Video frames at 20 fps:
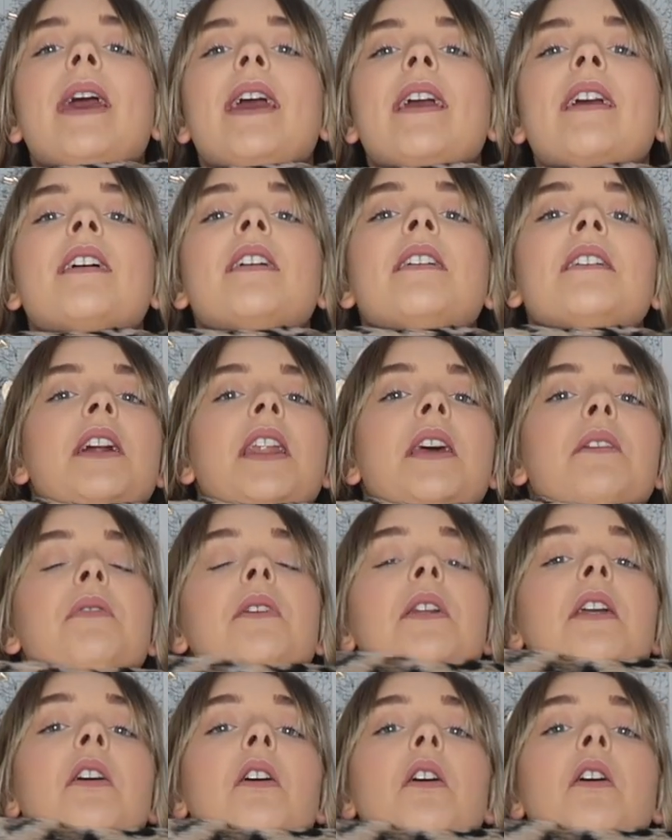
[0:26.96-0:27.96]
big. Can I
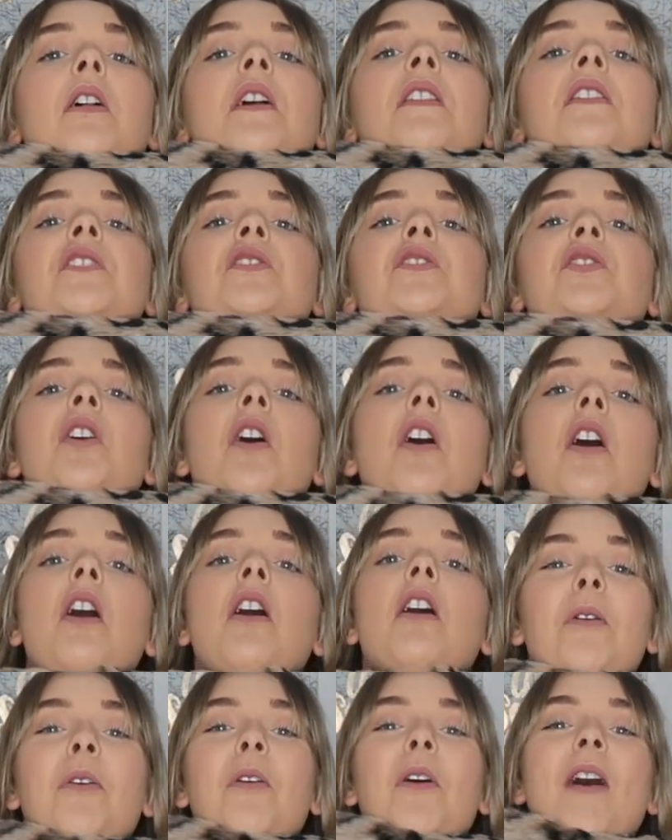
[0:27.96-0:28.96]
fit it all in the
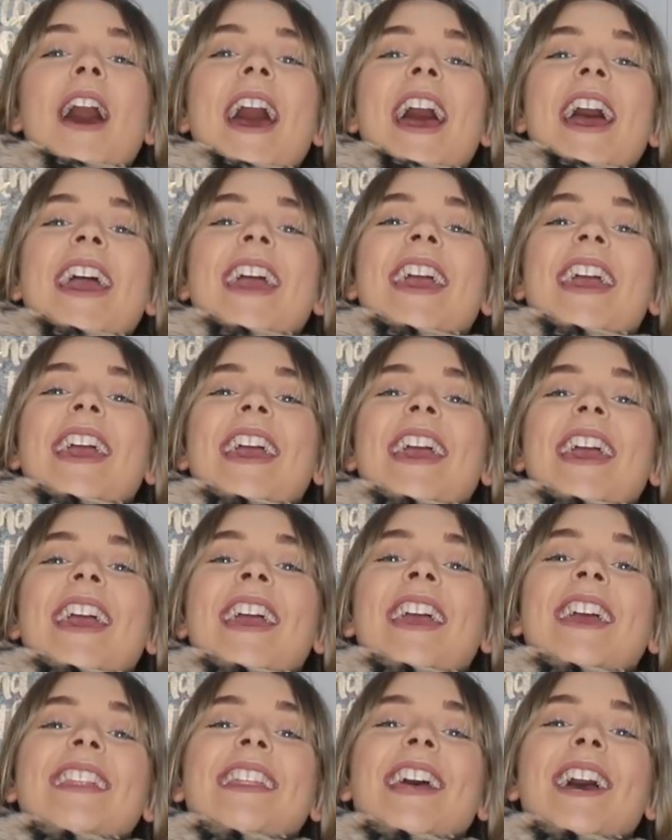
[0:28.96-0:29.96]
shot?
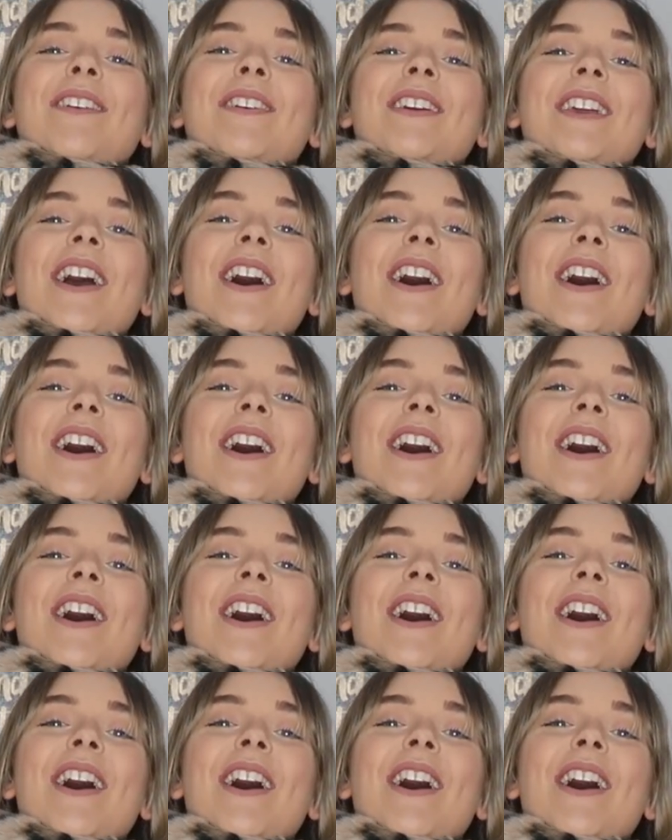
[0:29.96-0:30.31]
Way, there we